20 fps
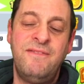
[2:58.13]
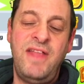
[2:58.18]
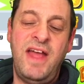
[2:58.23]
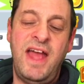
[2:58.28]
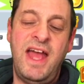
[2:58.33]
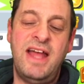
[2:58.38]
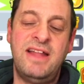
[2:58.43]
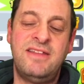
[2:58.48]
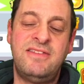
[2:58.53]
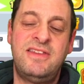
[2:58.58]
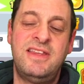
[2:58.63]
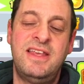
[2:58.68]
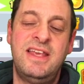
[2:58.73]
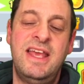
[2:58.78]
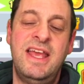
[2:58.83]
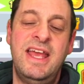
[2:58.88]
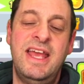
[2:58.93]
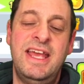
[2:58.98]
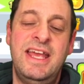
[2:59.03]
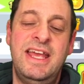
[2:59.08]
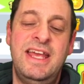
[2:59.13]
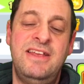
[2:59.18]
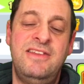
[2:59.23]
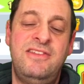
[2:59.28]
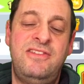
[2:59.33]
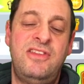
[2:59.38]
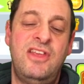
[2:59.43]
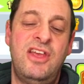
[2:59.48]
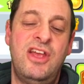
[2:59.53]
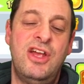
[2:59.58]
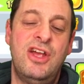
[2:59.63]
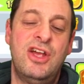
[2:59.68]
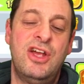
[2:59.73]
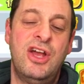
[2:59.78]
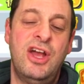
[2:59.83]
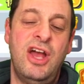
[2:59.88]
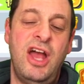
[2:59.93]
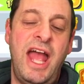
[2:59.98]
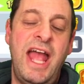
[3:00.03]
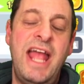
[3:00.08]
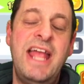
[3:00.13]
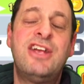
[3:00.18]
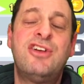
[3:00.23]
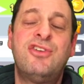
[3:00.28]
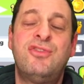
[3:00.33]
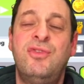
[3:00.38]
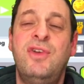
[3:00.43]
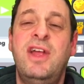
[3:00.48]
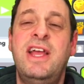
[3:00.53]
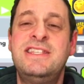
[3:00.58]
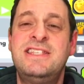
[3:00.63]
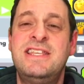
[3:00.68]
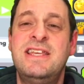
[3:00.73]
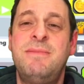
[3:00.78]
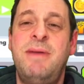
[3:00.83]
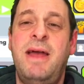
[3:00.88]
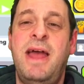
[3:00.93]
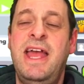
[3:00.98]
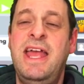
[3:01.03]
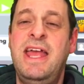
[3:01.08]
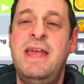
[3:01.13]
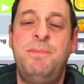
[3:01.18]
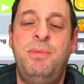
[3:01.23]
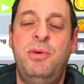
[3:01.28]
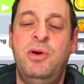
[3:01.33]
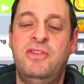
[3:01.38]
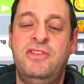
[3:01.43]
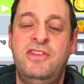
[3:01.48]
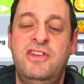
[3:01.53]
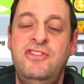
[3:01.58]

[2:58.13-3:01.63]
That is a crazy amount of hit points.